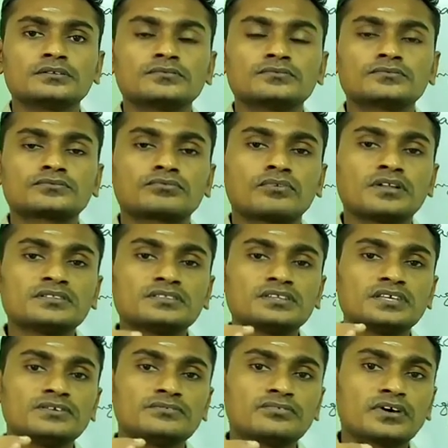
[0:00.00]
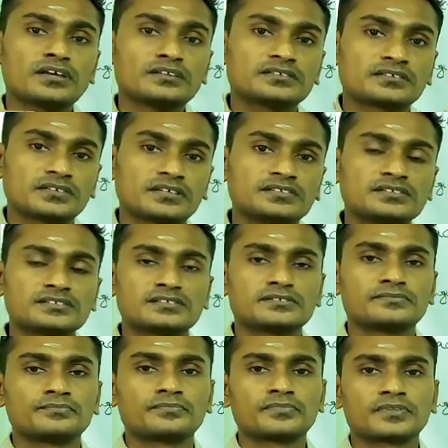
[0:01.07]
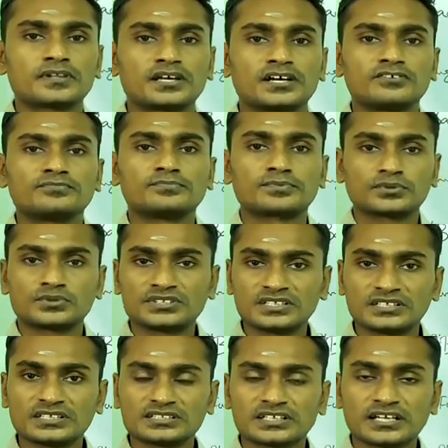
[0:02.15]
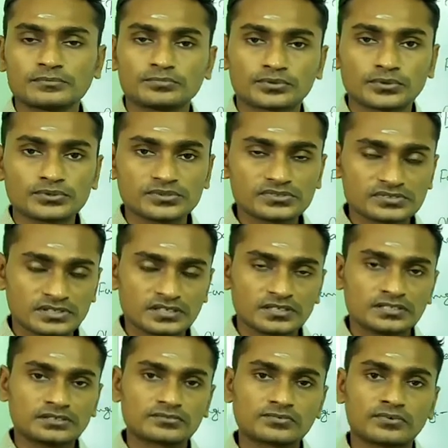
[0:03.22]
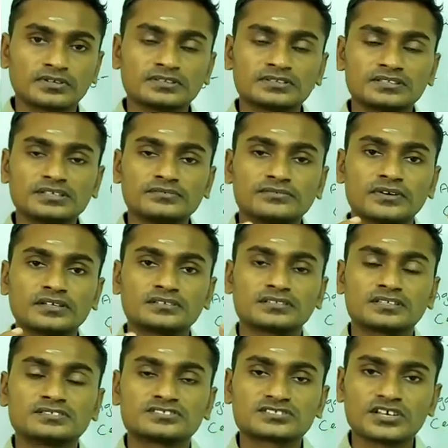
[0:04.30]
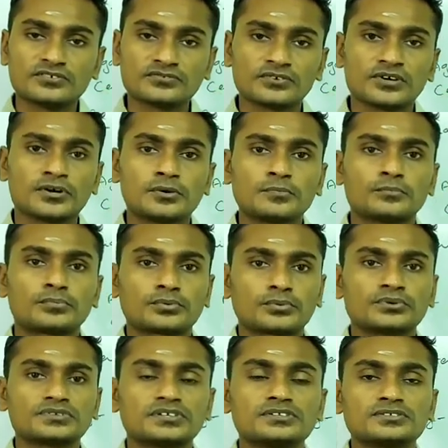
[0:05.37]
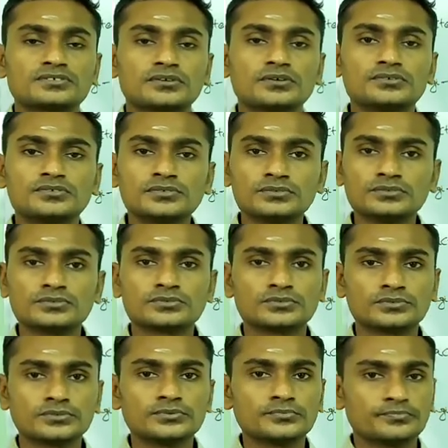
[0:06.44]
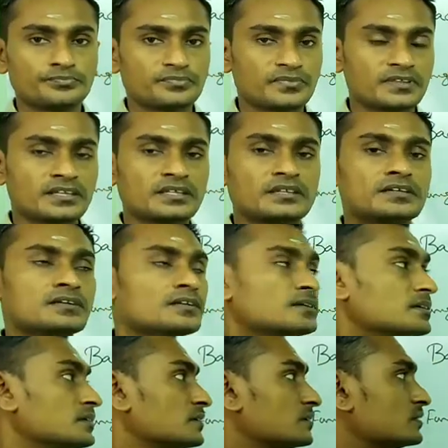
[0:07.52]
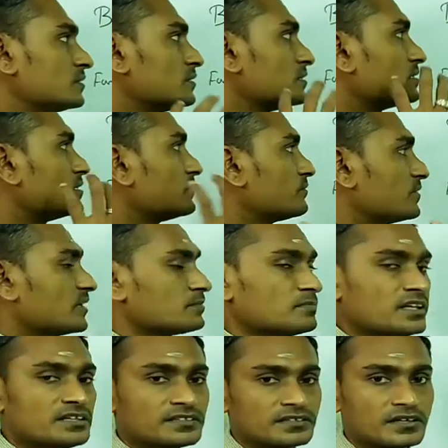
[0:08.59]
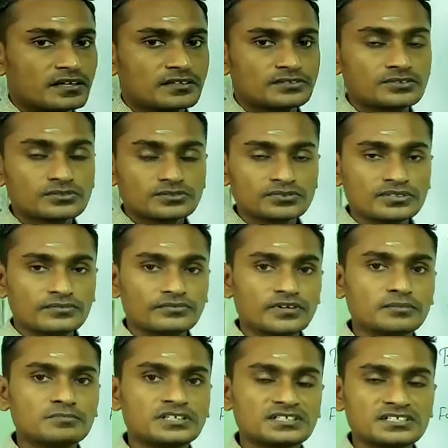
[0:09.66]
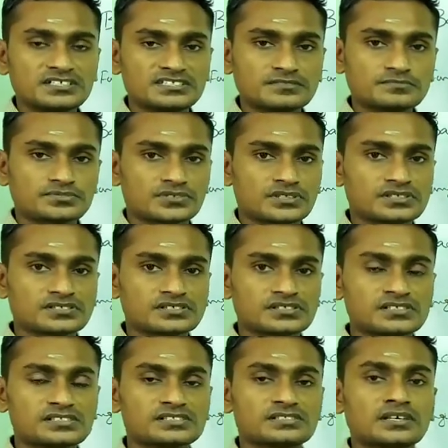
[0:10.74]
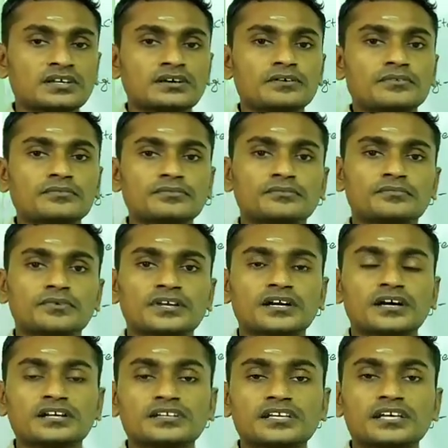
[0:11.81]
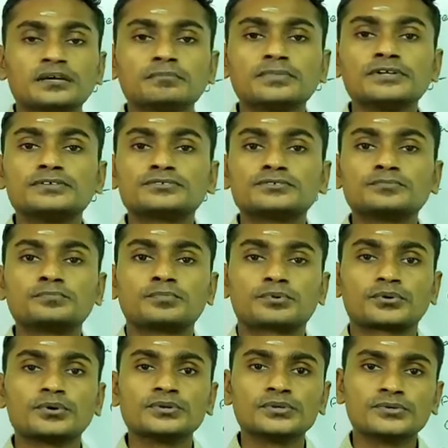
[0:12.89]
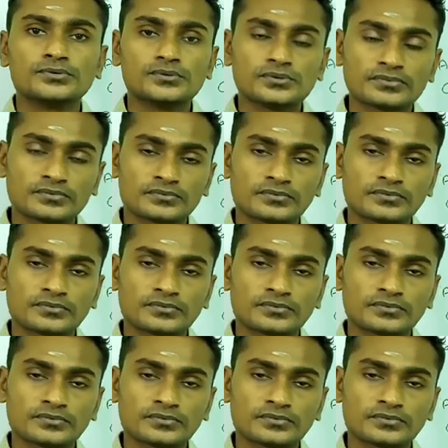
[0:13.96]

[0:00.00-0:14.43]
25 tons of protein. It can produce 25 tons of protein. So due to the fermenter, due to the fermentation process, we are able to produce